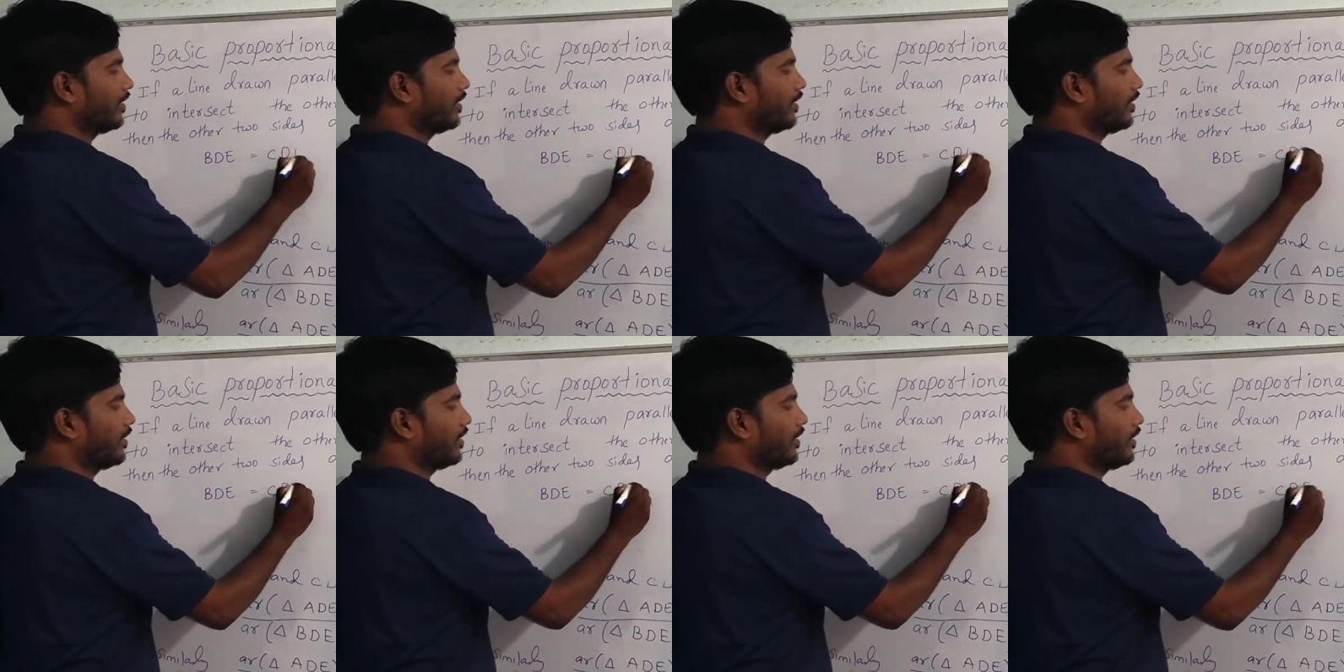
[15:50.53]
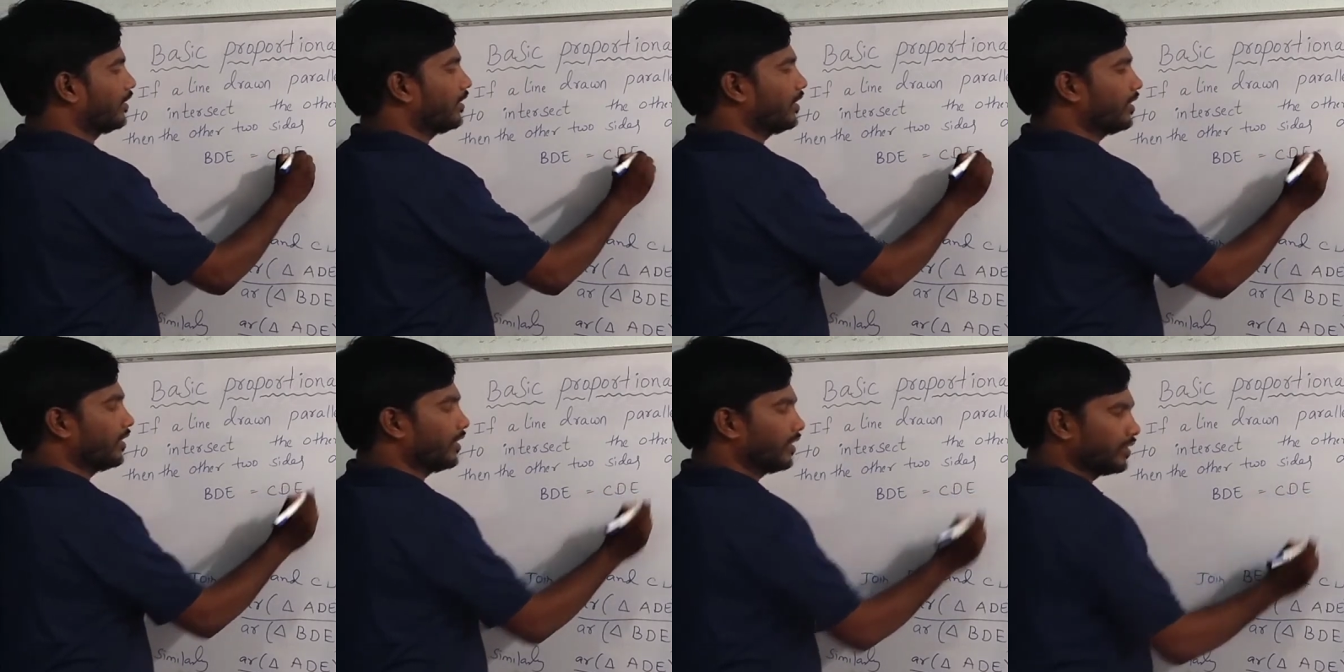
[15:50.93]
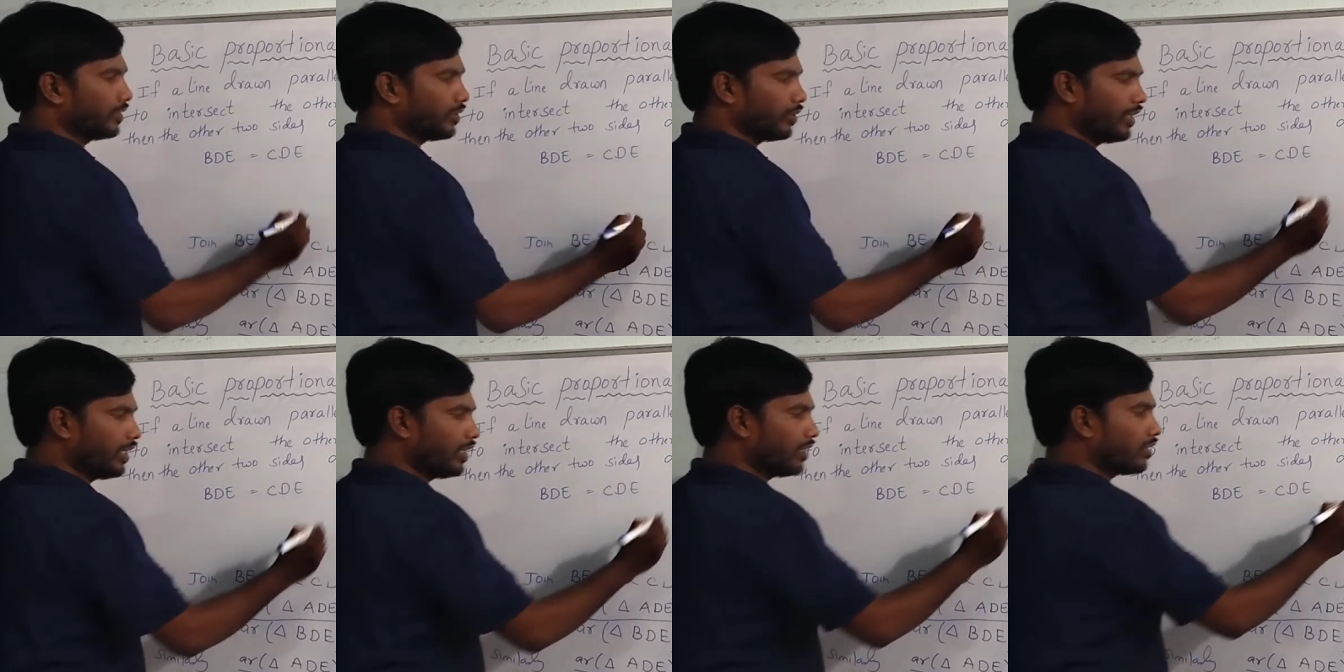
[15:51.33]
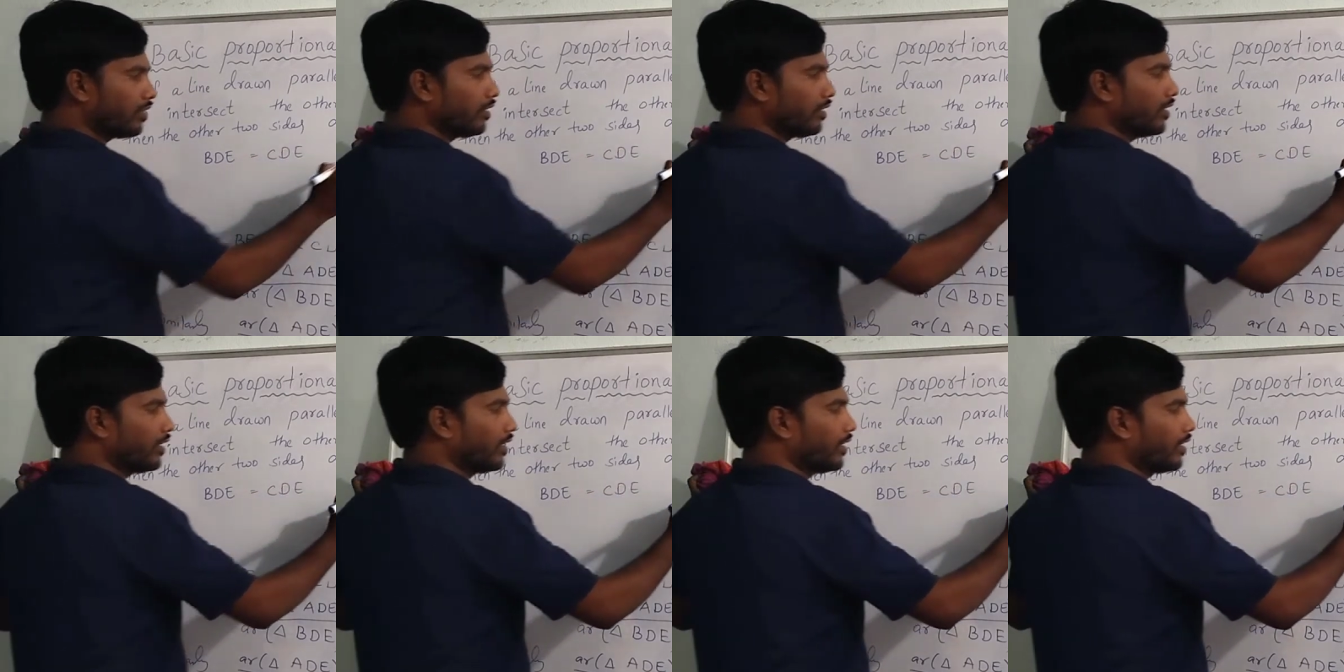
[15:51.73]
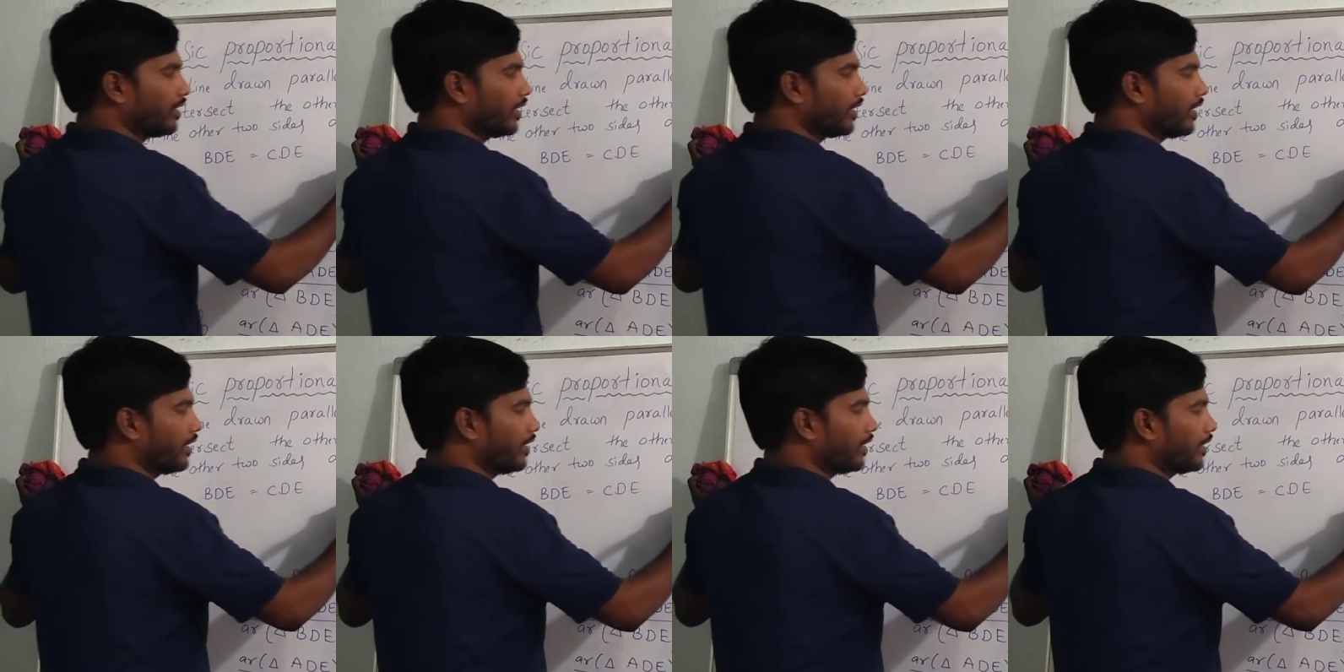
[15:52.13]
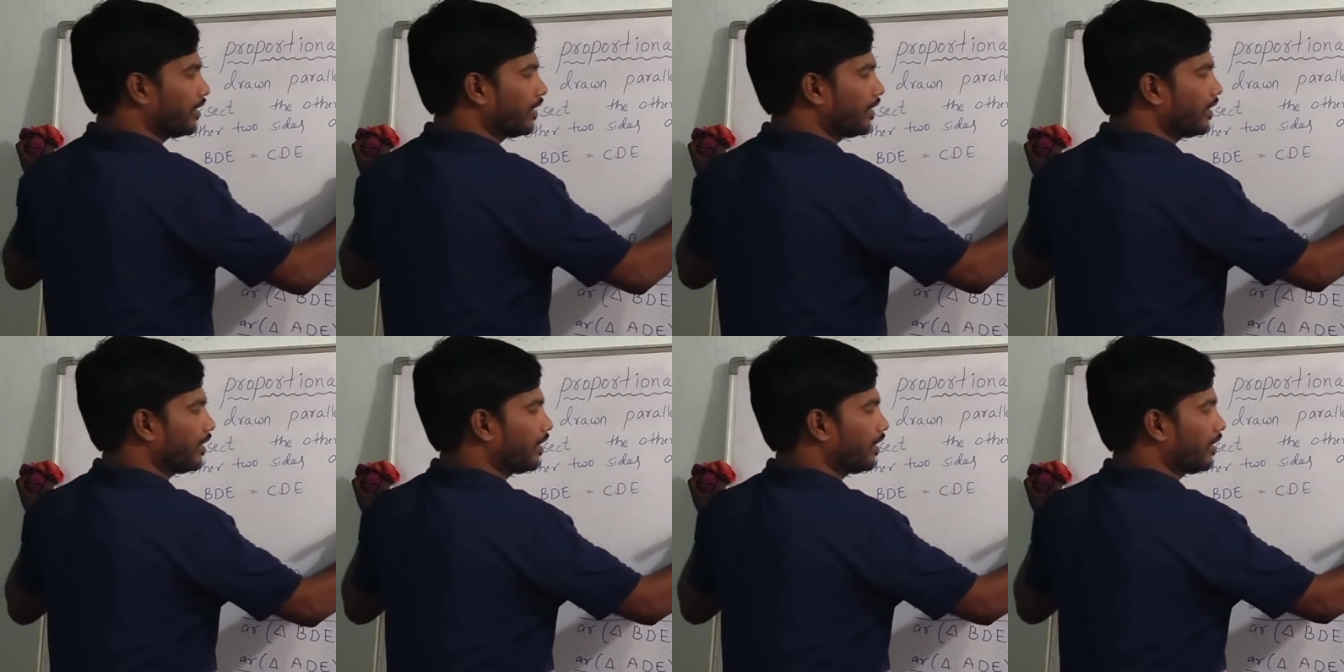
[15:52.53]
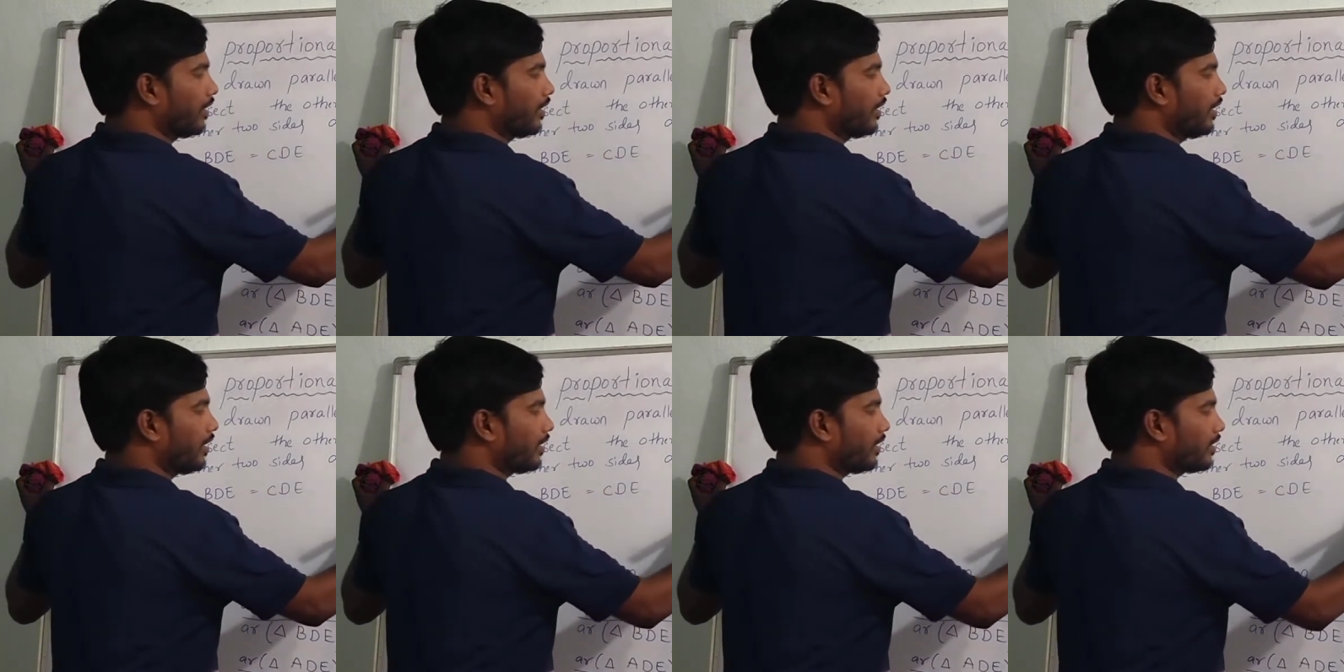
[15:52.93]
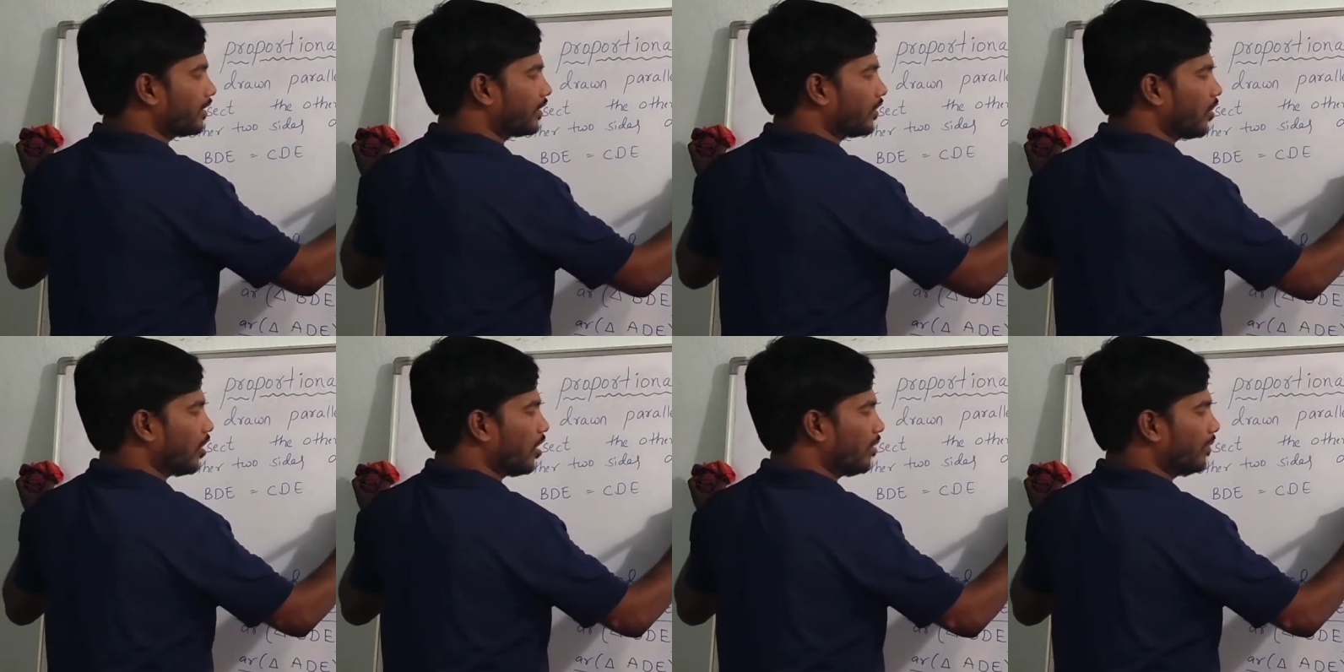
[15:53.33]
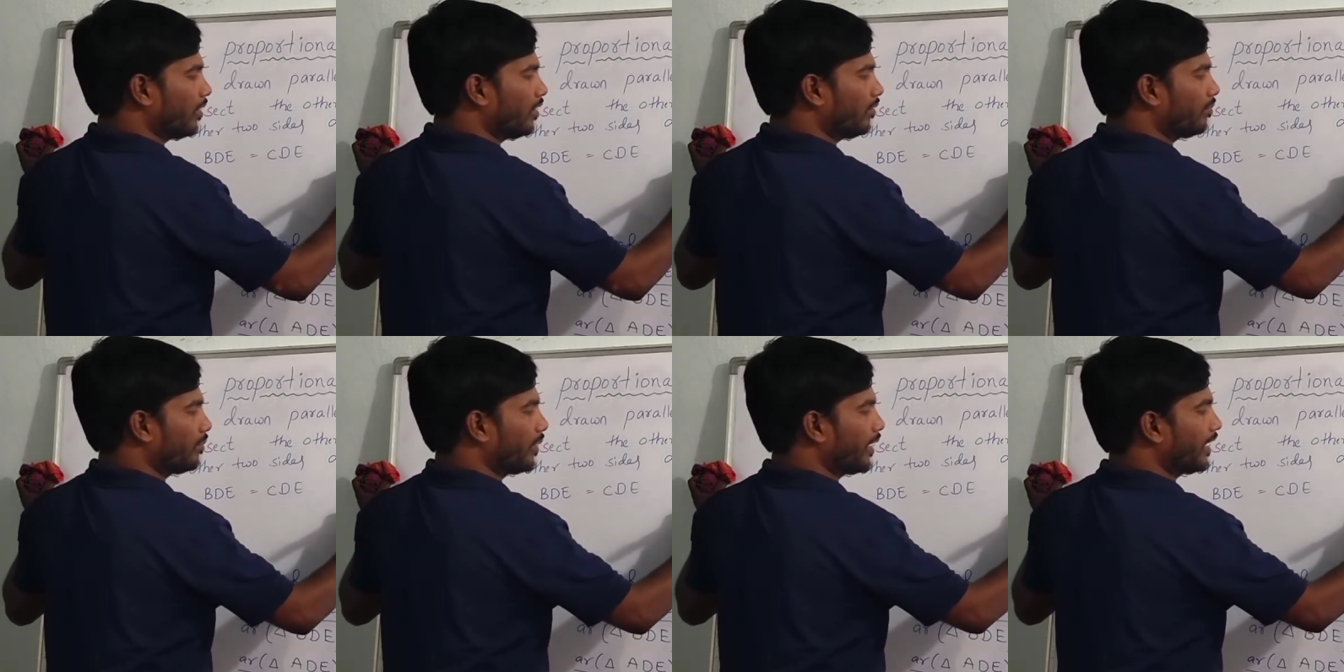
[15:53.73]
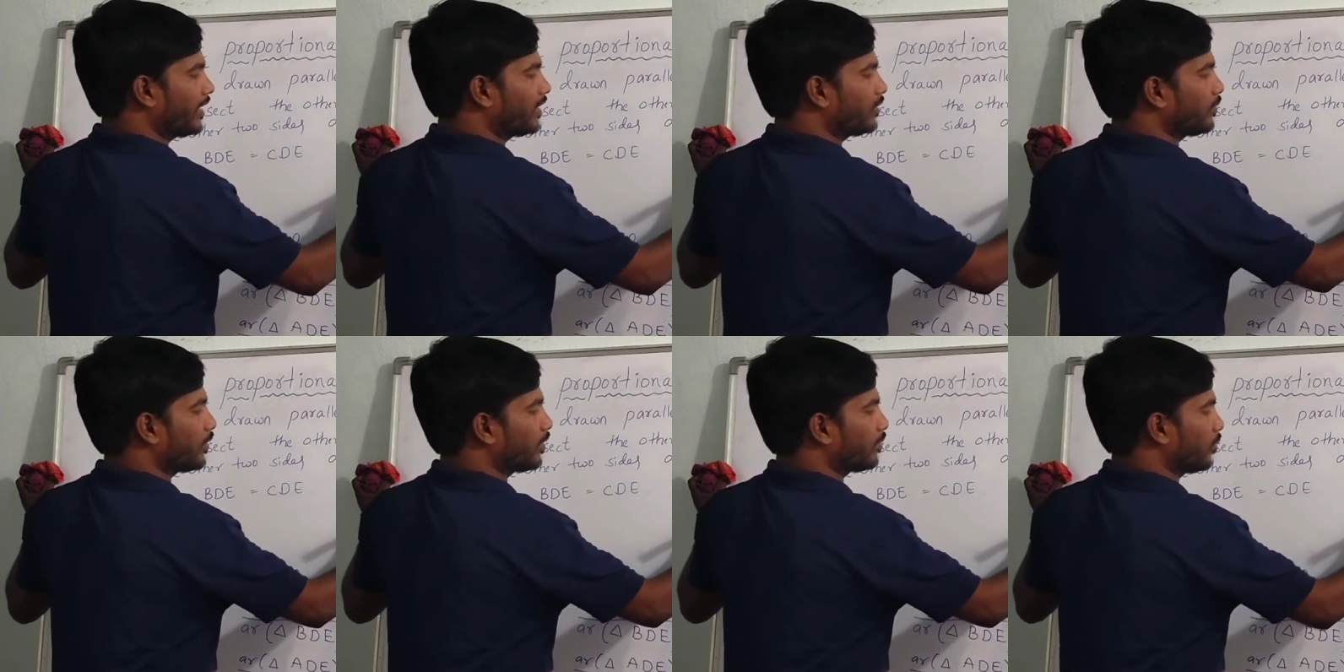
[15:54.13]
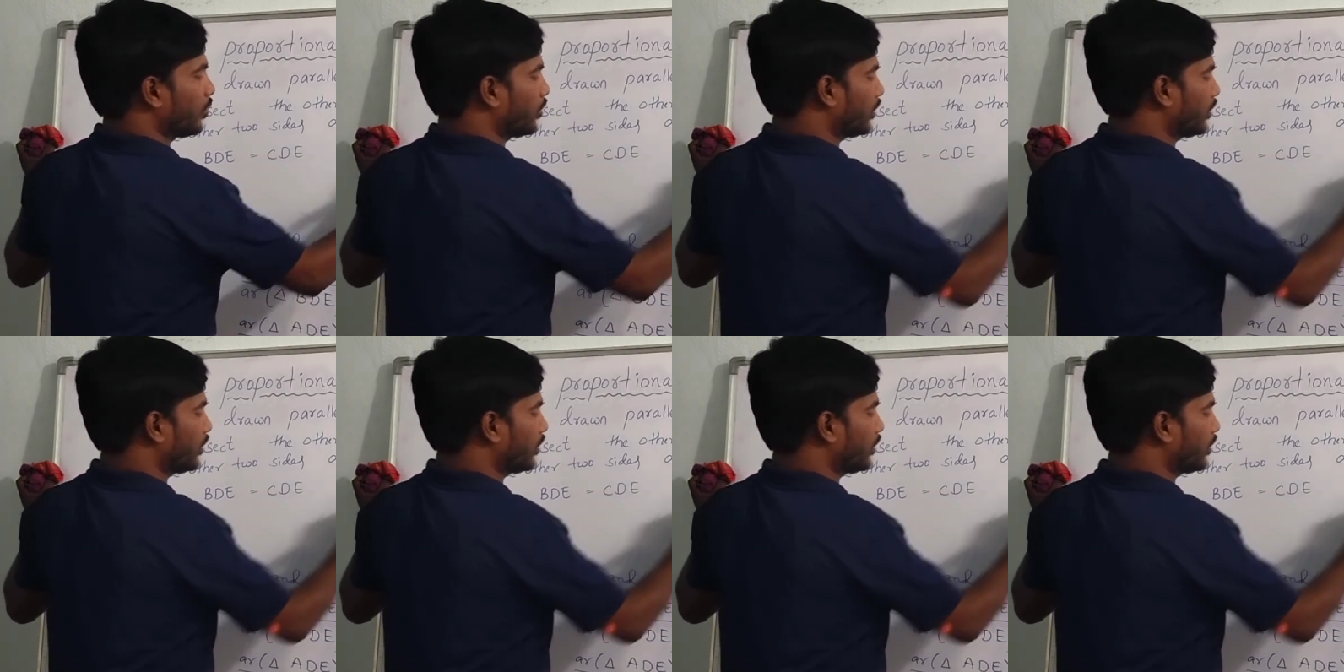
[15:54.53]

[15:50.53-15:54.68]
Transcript: So here the common base for both the triangles.